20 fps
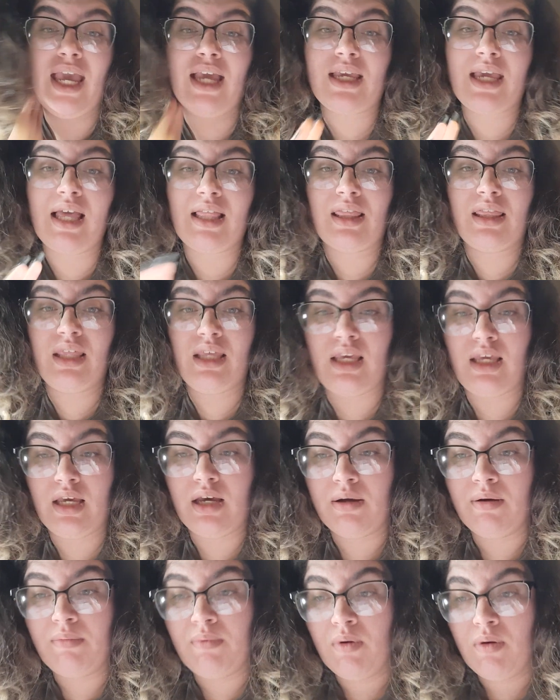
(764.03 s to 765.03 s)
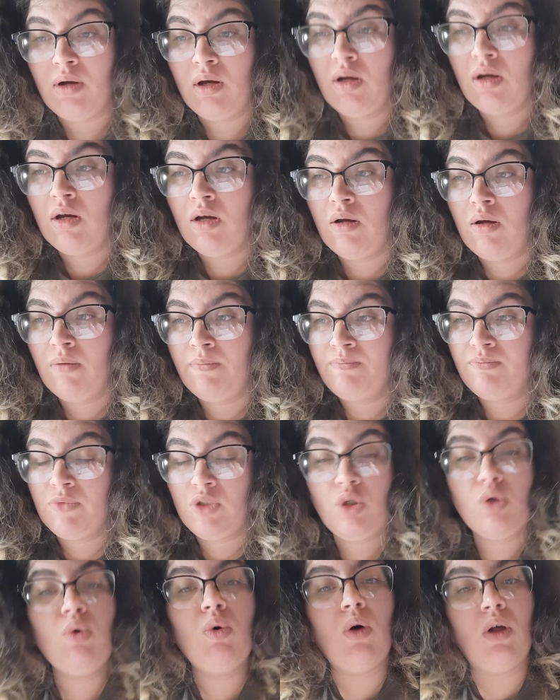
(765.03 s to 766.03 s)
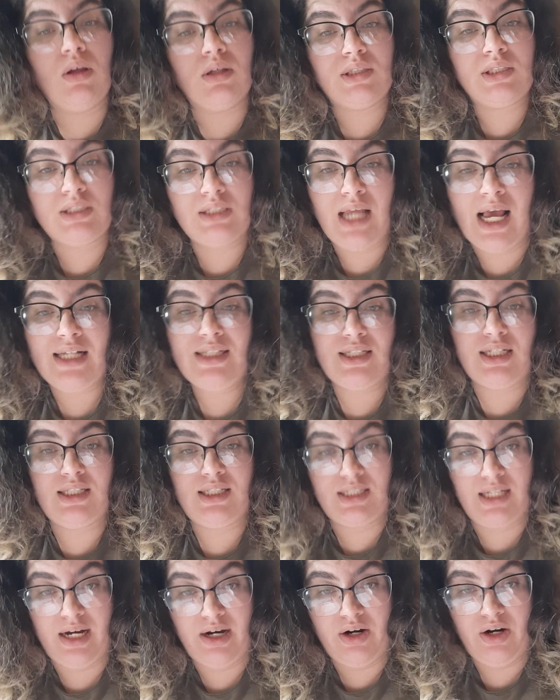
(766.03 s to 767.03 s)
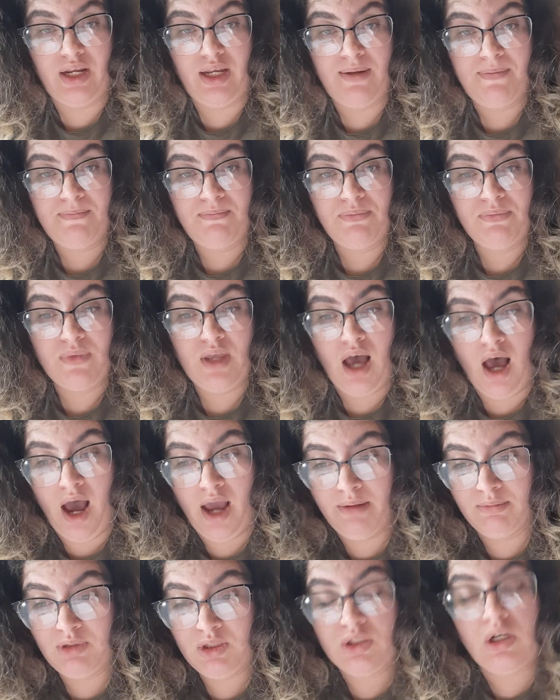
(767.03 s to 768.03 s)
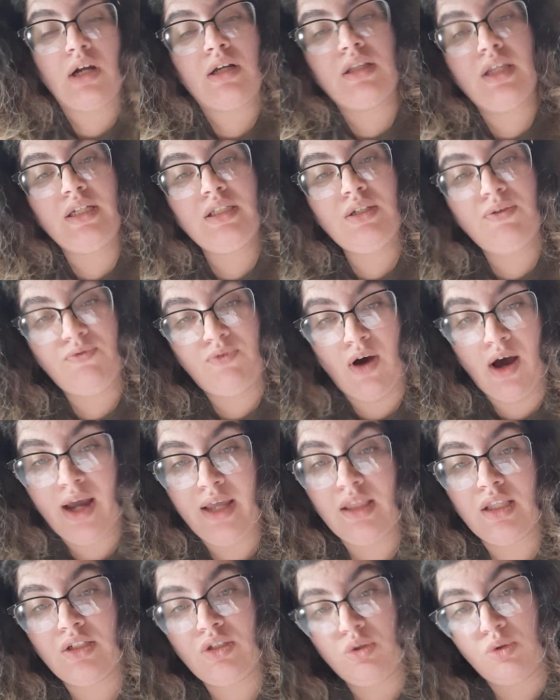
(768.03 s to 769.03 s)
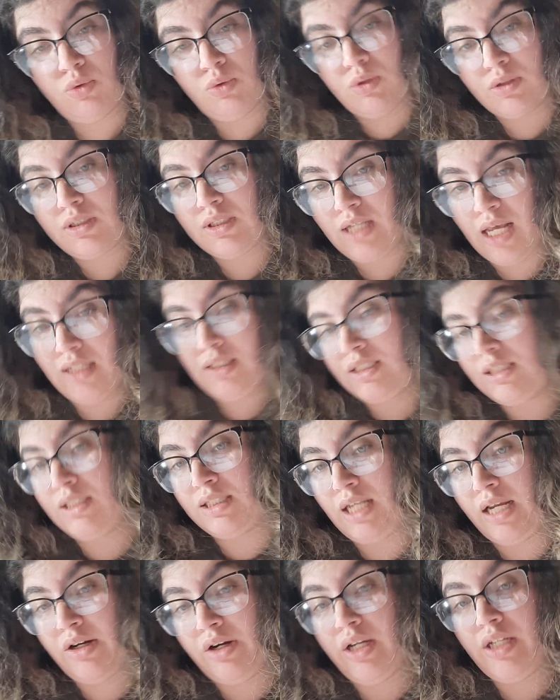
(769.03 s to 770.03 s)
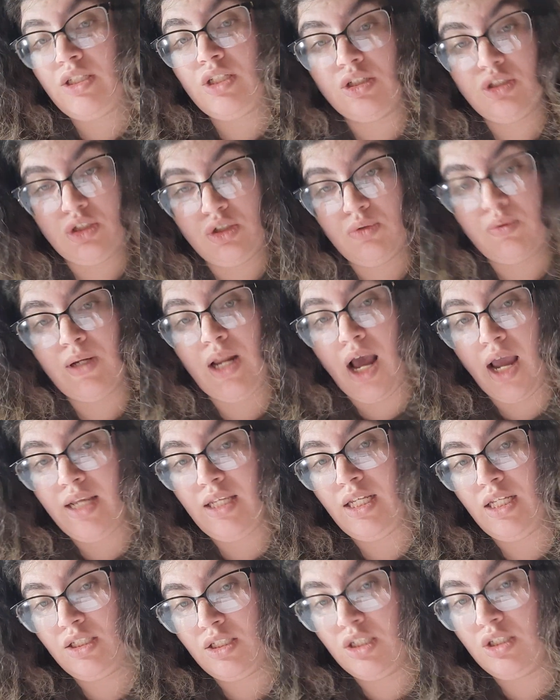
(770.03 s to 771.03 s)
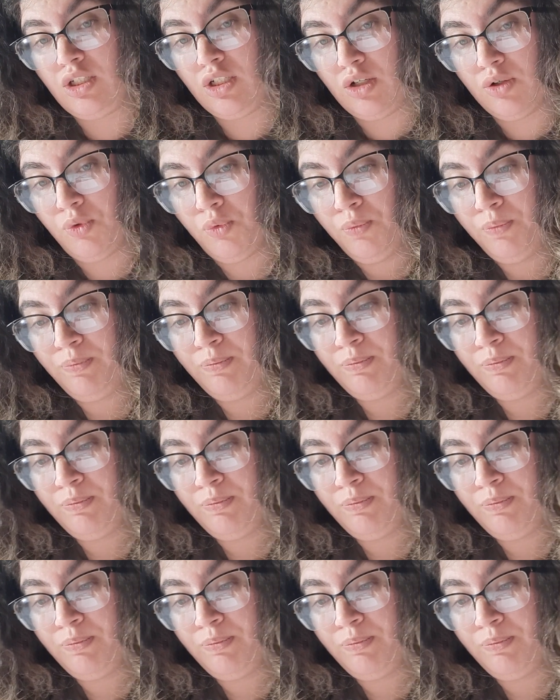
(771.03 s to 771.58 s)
get the tools necessary. I am struggling to find the tools necessary to do what I need to do.